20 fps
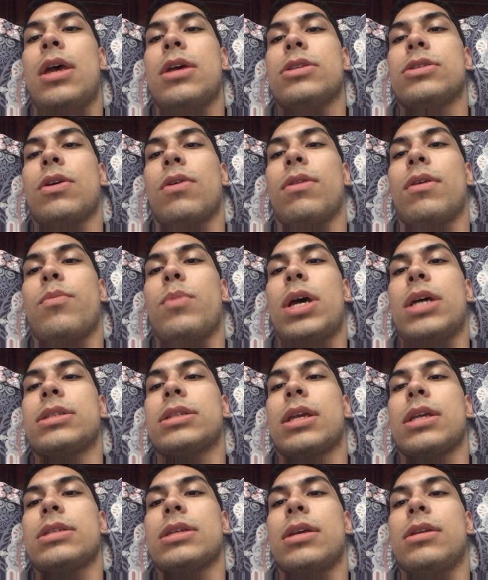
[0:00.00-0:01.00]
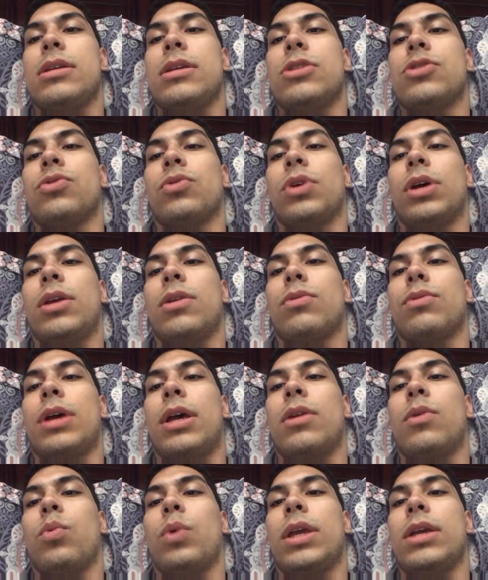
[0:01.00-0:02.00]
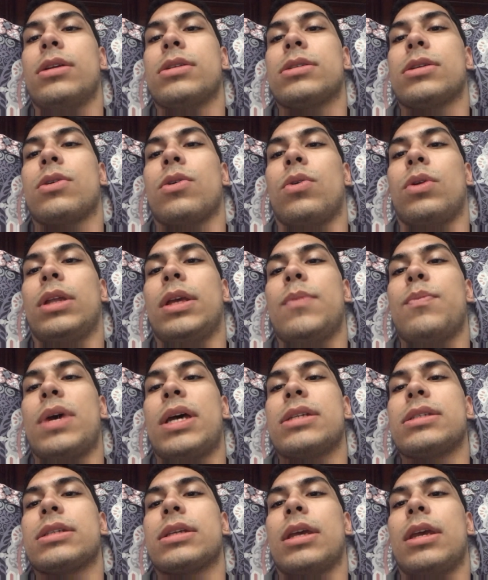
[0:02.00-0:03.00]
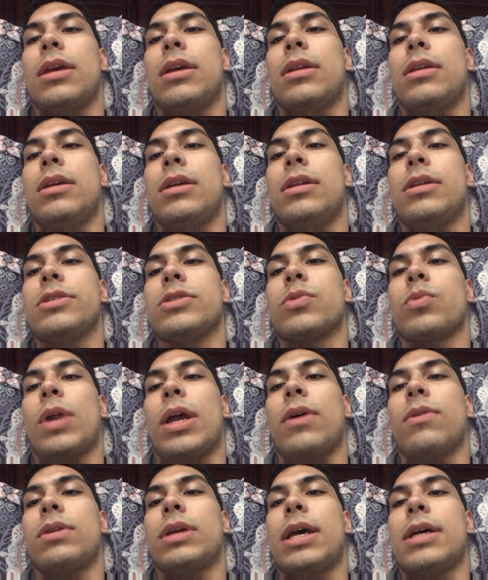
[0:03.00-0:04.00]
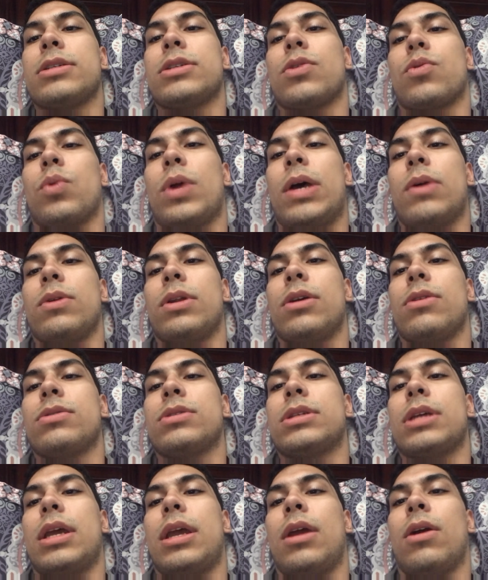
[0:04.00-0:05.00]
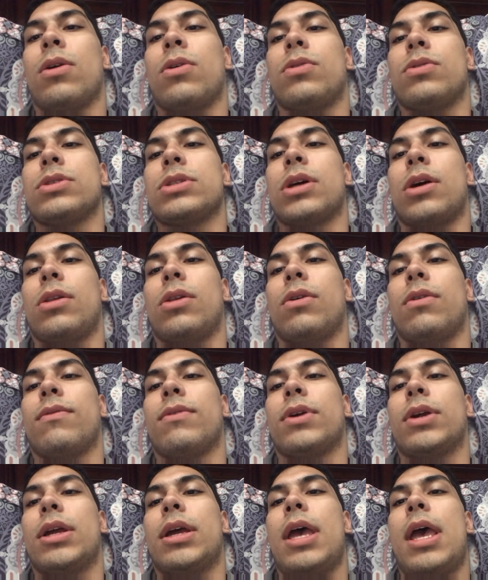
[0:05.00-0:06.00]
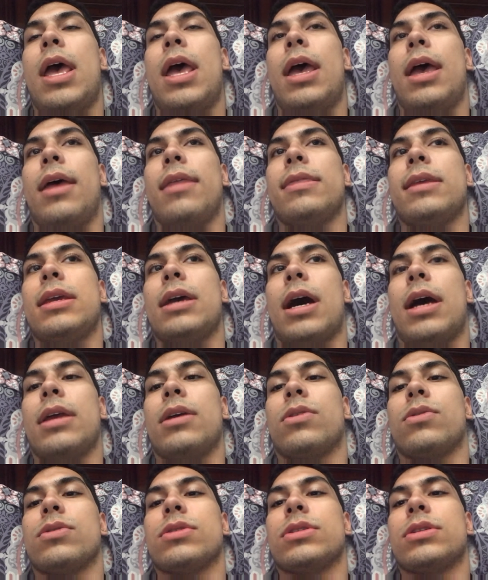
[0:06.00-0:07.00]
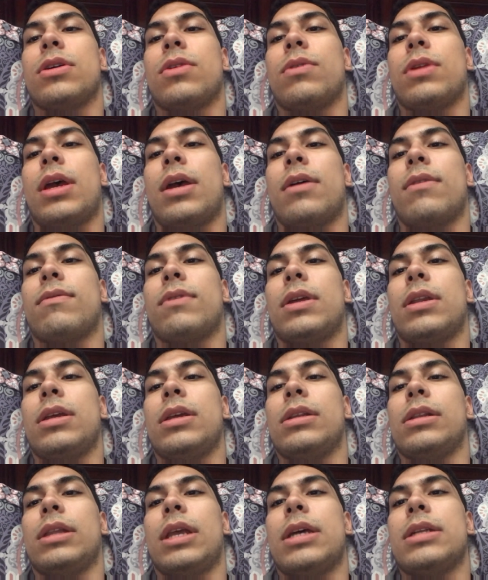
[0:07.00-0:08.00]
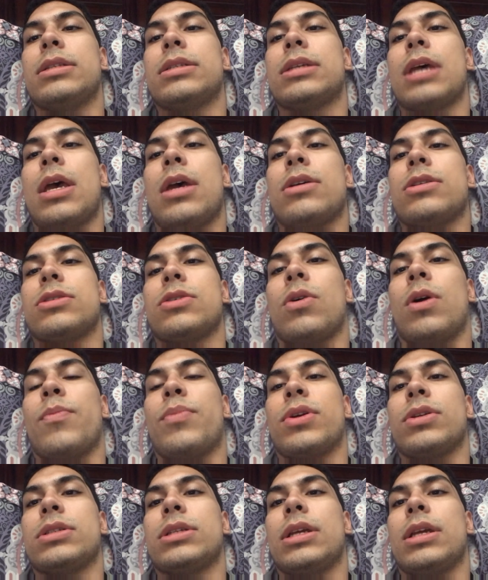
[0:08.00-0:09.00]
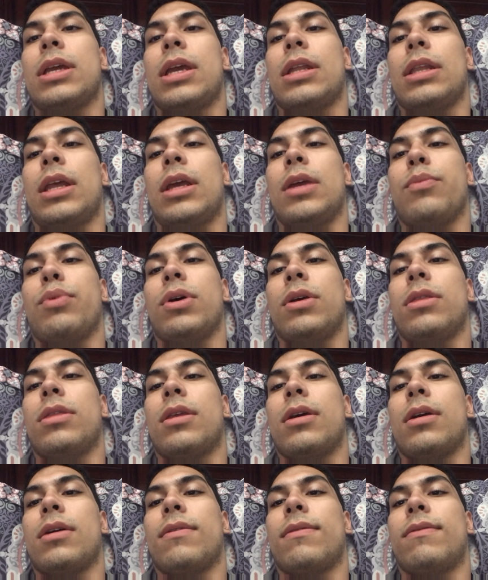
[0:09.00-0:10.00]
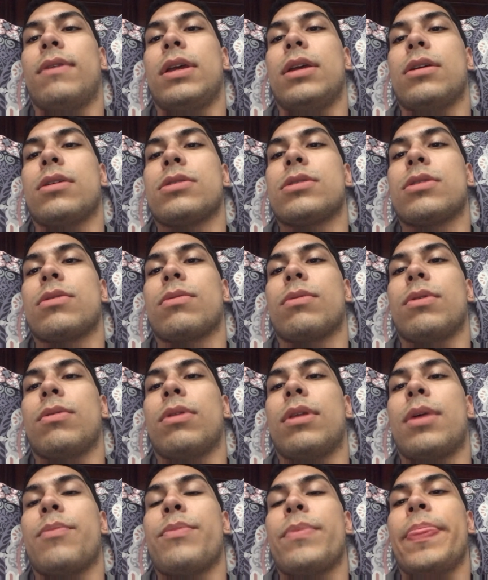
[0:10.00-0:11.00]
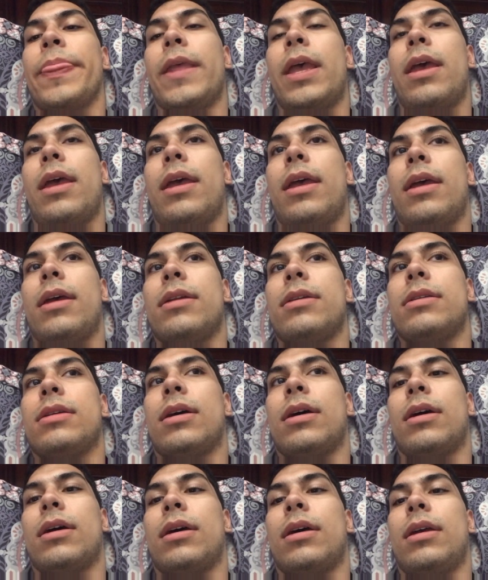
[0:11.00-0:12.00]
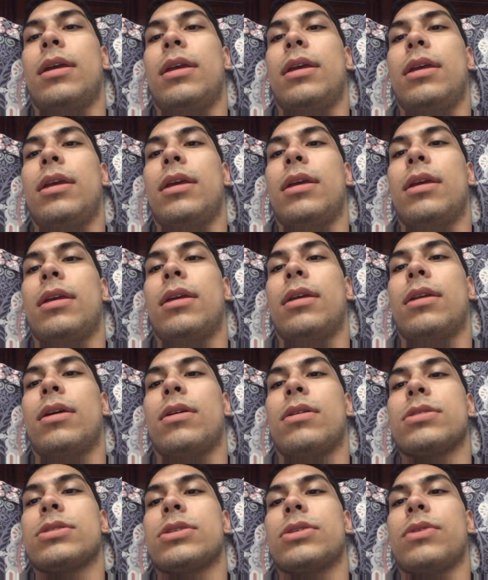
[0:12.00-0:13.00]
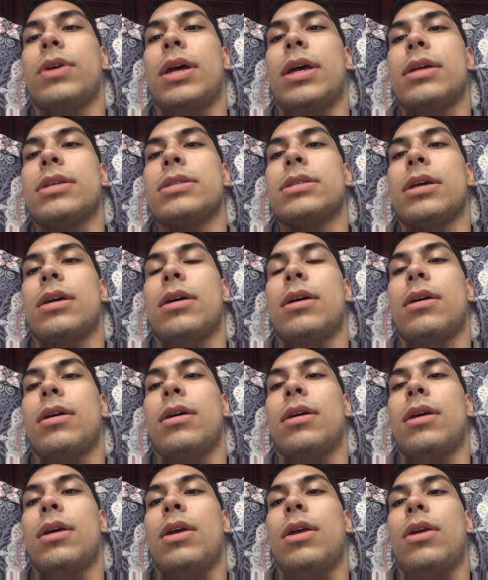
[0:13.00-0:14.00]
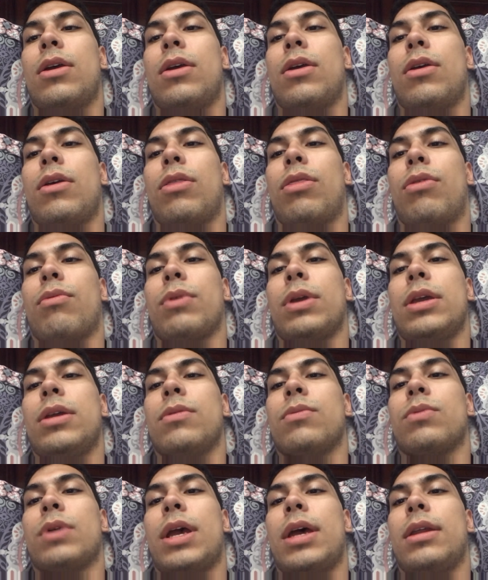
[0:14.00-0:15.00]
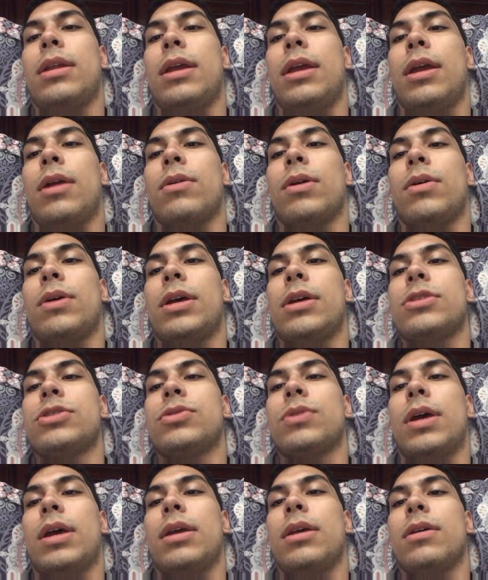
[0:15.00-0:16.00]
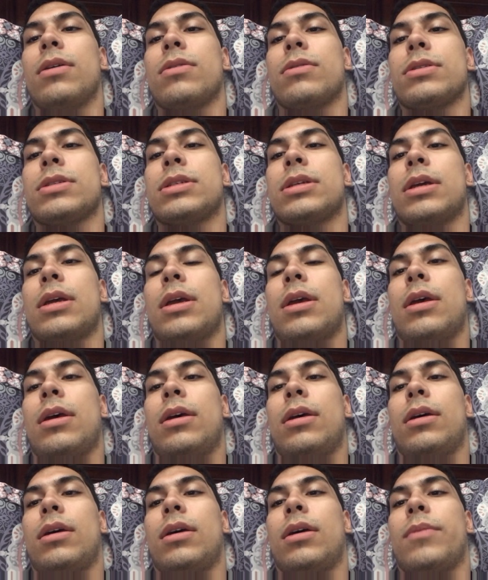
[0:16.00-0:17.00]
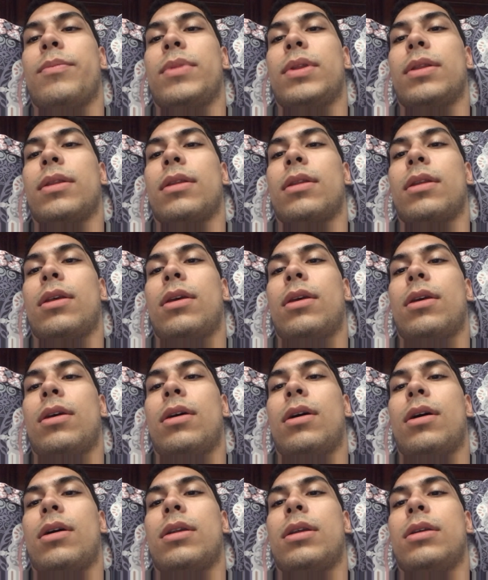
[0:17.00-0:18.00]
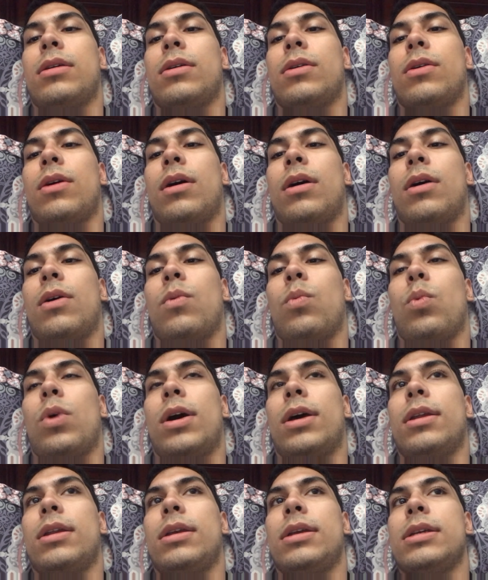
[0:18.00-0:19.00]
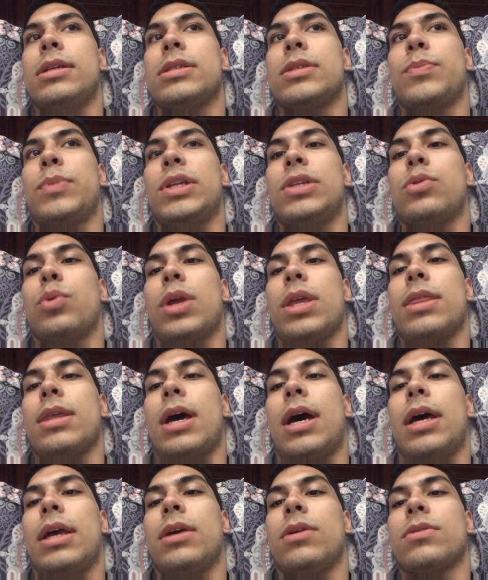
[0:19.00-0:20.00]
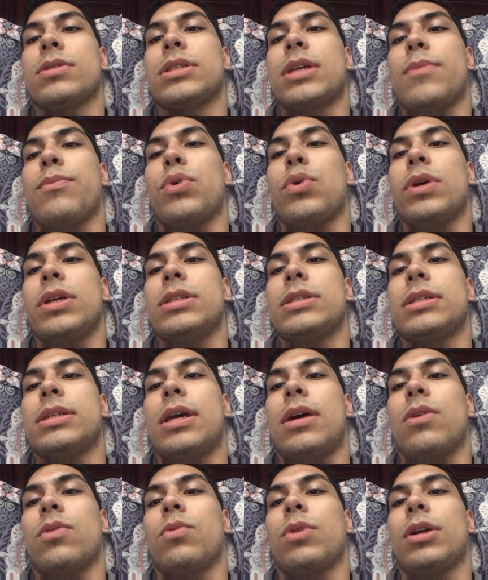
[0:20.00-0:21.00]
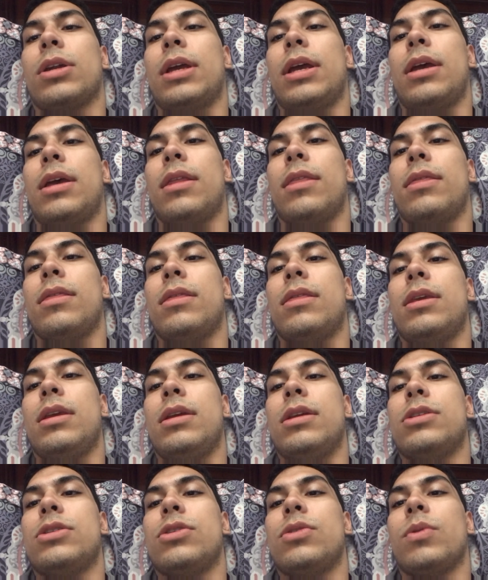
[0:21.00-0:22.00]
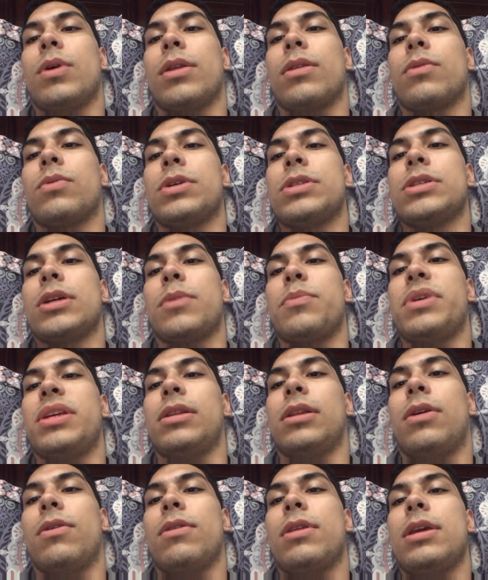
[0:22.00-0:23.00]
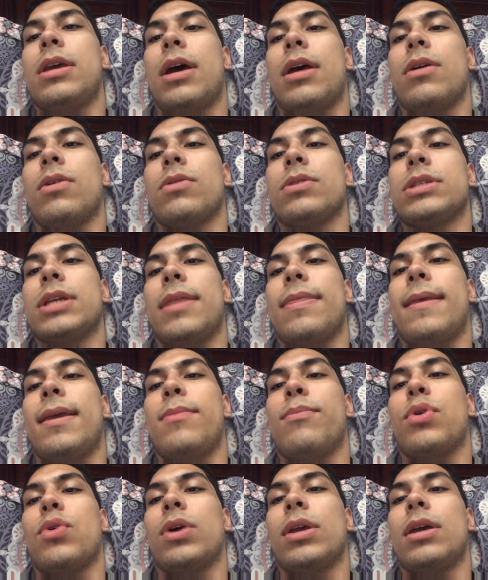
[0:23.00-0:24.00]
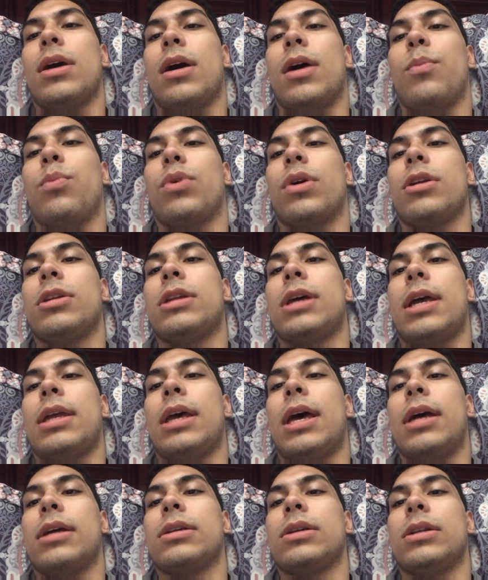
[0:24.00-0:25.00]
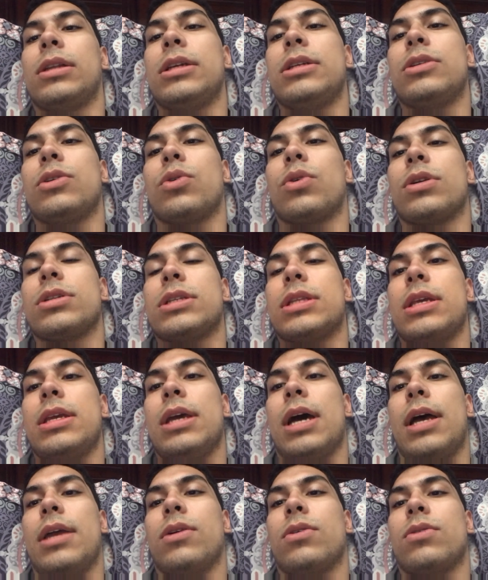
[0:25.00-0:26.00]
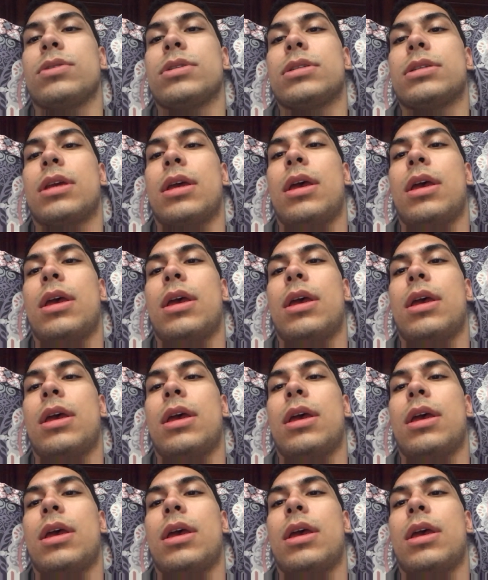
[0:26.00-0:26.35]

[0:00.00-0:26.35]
So the mask is a Detroit Red Wings goalie mask, and it is round, has a round nose, air holes all over it, and the eye holes don't have any lens, so a person can like put their fingers through them. And it also has three red arrowhead triangles. Um, on it. One is between the eye holes and points downward, and the two other ones are below the eye holes and they point upward diagonally towards the eye holes.